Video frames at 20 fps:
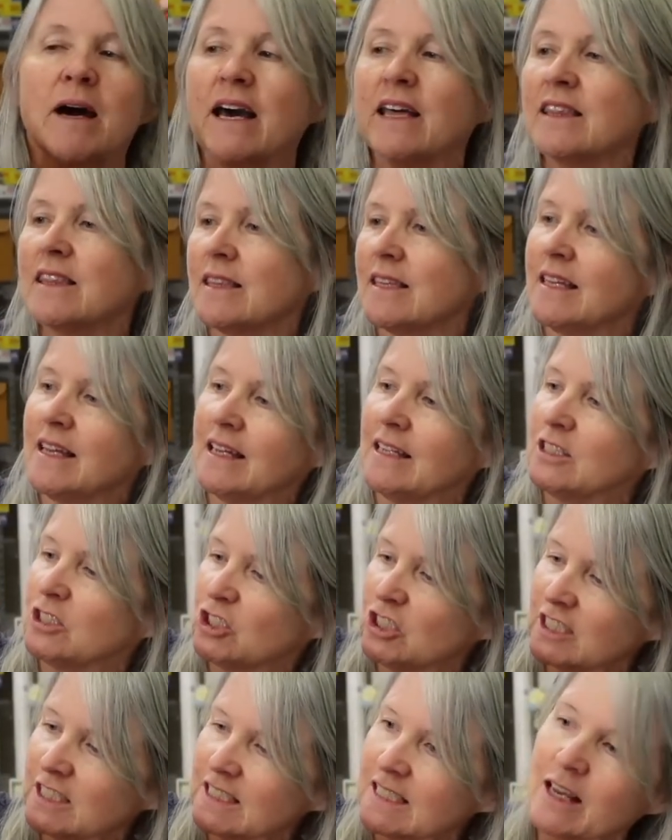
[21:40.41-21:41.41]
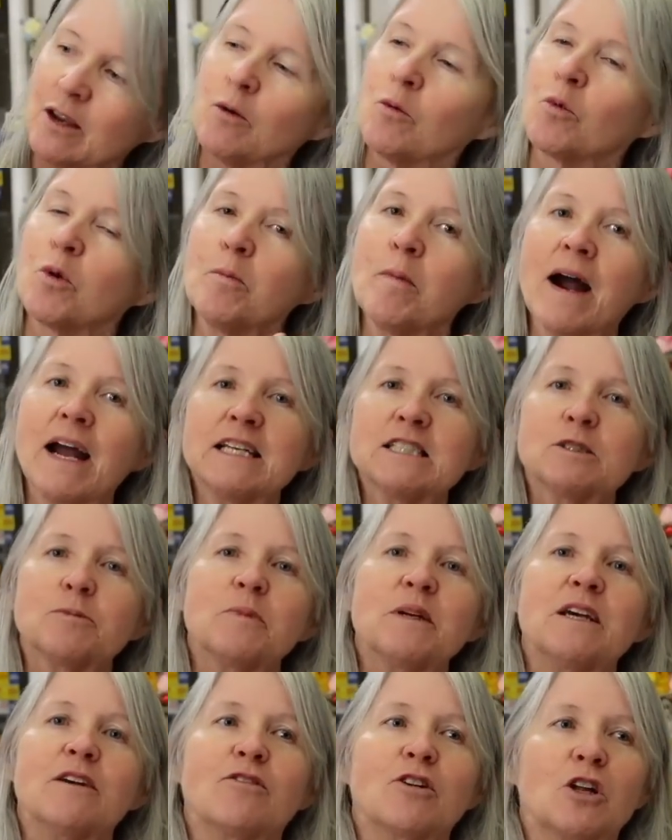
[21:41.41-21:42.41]
I just reminds
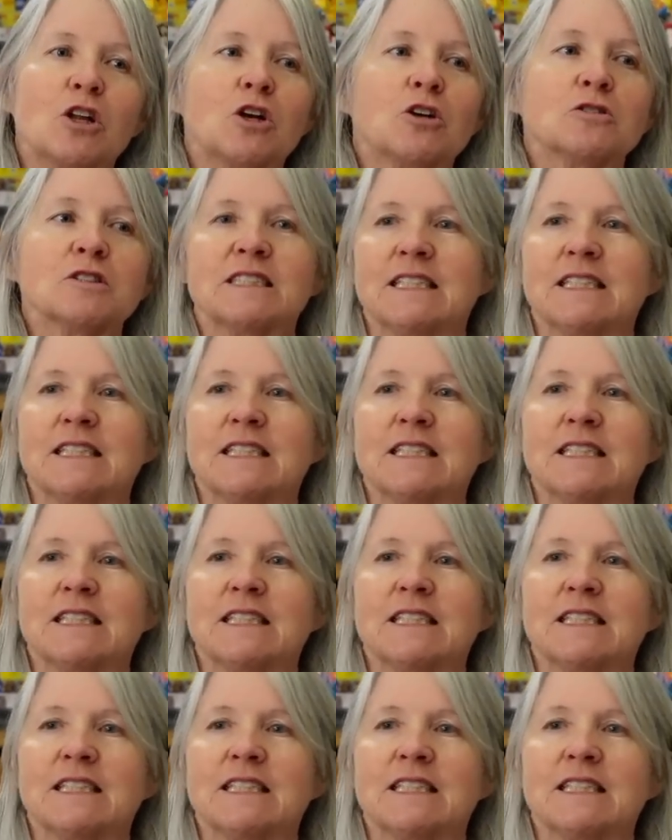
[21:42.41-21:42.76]
me of clothes